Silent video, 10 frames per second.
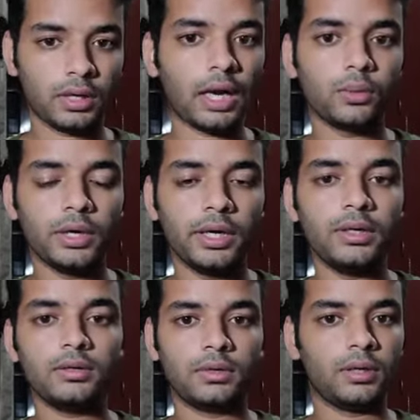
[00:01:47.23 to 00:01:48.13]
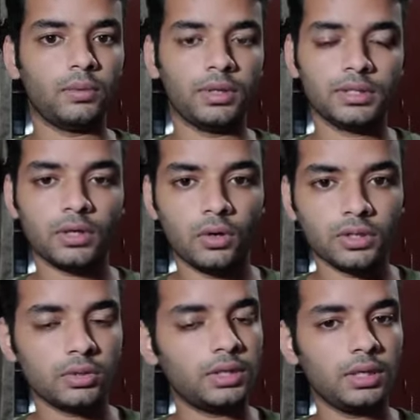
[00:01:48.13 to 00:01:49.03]
at one end, and one is the
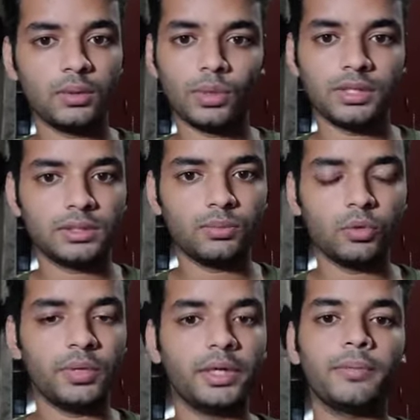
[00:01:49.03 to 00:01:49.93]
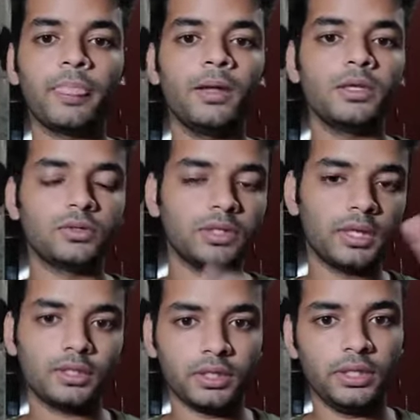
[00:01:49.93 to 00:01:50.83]
horizontal, and one is the moment. So there
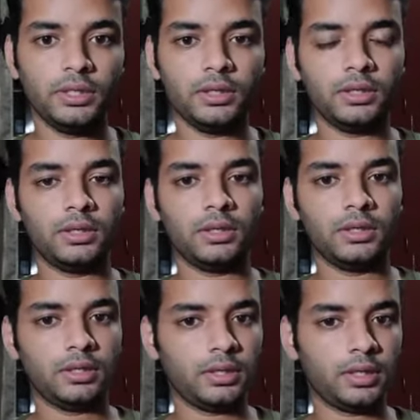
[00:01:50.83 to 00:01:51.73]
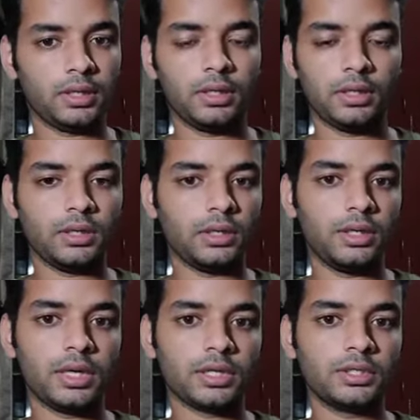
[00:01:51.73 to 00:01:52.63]
are three
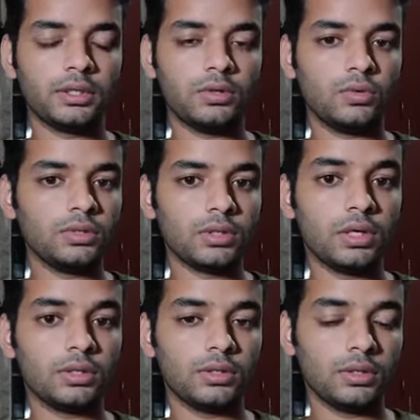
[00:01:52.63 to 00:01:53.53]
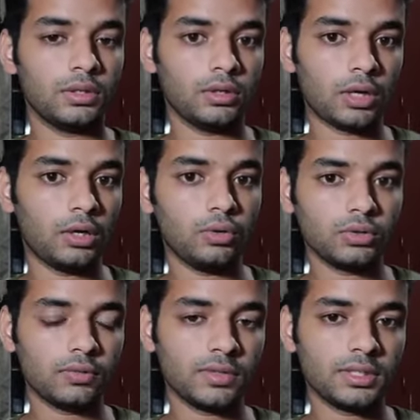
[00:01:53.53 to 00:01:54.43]
reaction unknowns
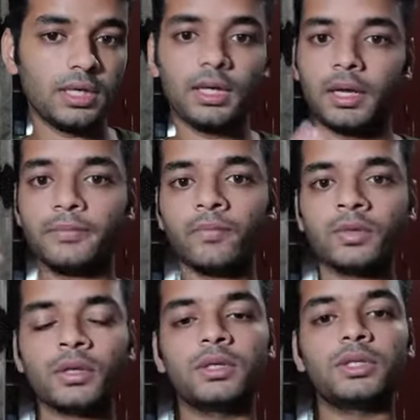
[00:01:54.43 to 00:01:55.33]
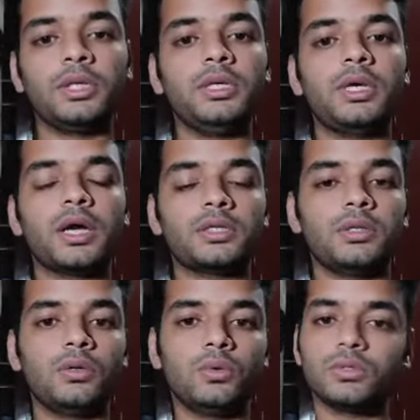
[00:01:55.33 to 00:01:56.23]
on one side and three
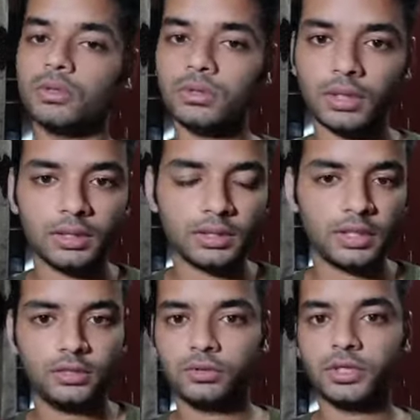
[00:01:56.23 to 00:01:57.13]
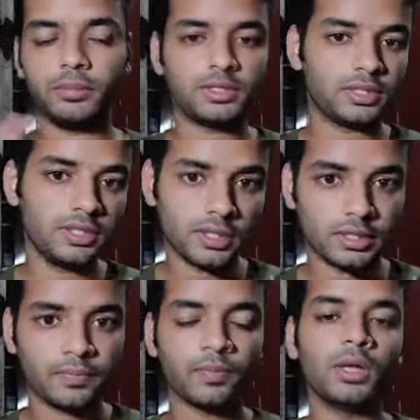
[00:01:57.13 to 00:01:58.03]
reaction unknowns on other side. So 3 plus 3
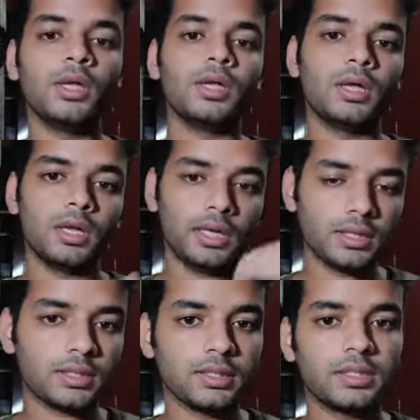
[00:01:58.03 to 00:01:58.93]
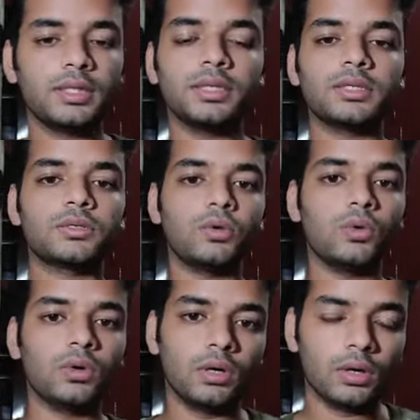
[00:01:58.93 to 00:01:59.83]
6. Let us consider there is
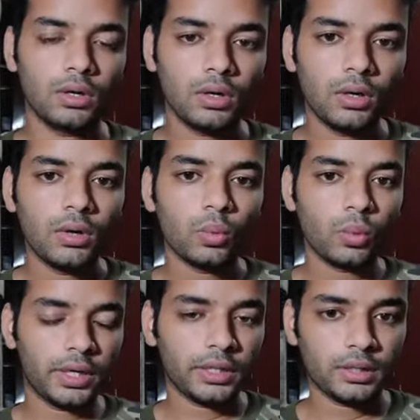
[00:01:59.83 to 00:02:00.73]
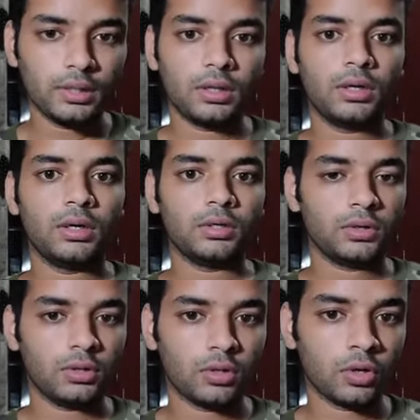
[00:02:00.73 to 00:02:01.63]
no vertical
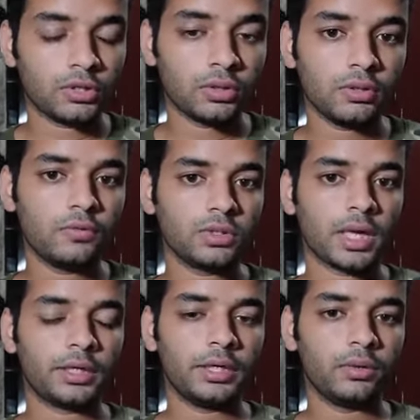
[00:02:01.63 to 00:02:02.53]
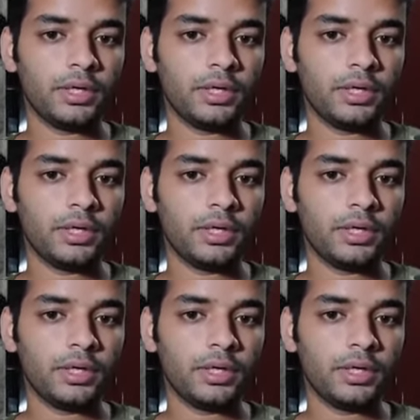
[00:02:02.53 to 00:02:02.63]
horizontal force acting